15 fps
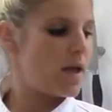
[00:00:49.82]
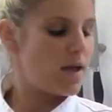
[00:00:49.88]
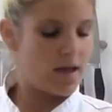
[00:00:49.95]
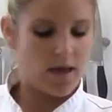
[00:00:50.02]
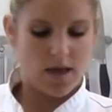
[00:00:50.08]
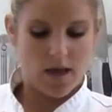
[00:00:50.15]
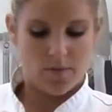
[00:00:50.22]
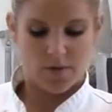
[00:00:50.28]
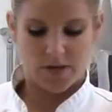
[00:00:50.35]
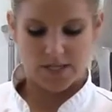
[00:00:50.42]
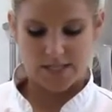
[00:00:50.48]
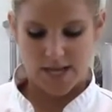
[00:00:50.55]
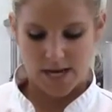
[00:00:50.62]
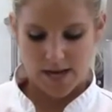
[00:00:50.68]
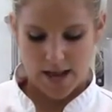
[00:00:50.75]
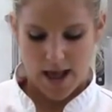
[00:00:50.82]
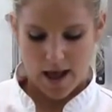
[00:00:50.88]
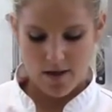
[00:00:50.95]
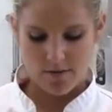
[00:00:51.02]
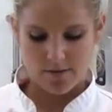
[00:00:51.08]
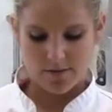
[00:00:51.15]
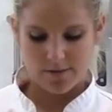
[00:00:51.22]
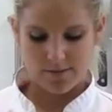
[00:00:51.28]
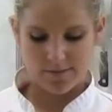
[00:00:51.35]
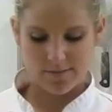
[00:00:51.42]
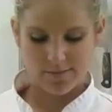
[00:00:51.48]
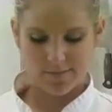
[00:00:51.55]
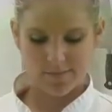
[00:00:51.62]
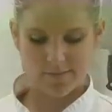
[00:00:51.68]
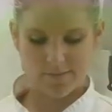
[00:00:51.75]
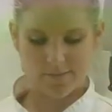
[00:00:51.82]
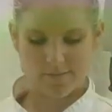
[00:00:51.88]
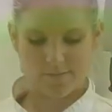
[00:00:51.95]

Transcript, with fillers: I'm going to take it out. So the